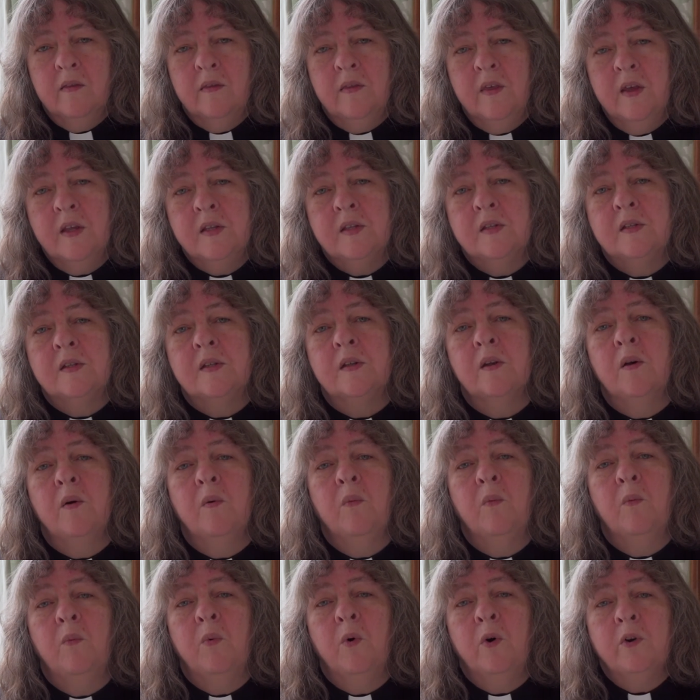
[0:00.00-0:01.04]
This
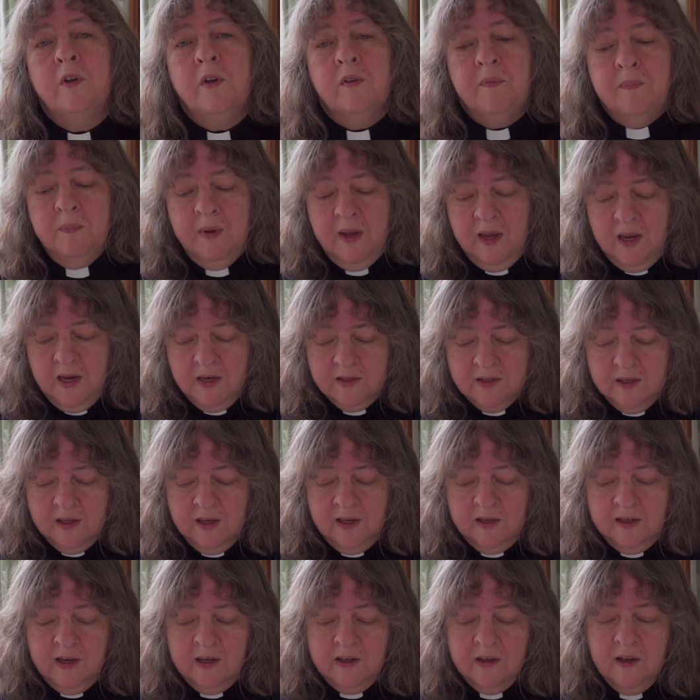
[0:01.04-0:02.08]
would have made
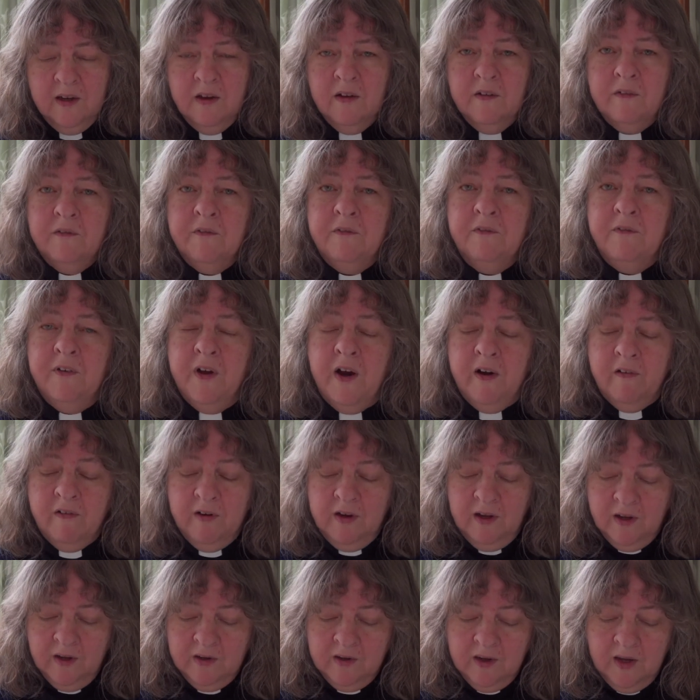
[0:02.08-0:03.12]
Helena
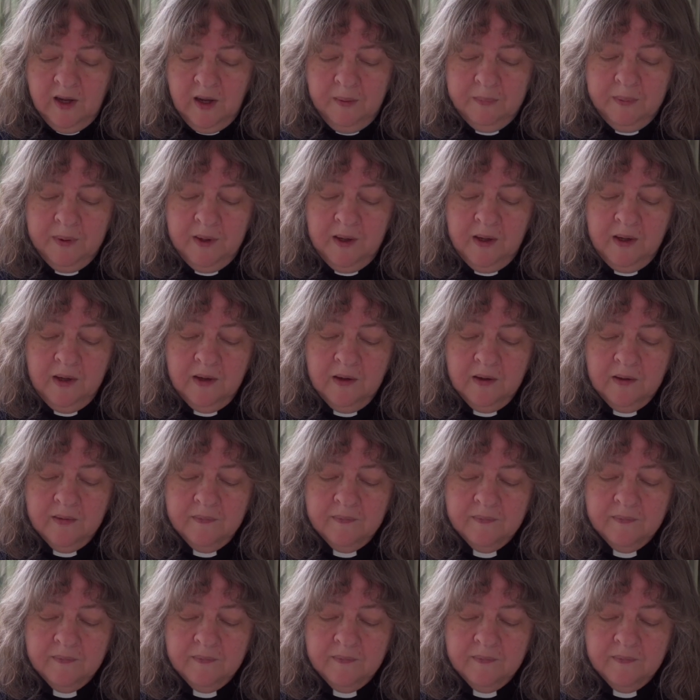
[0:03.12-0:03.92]
very unhappy.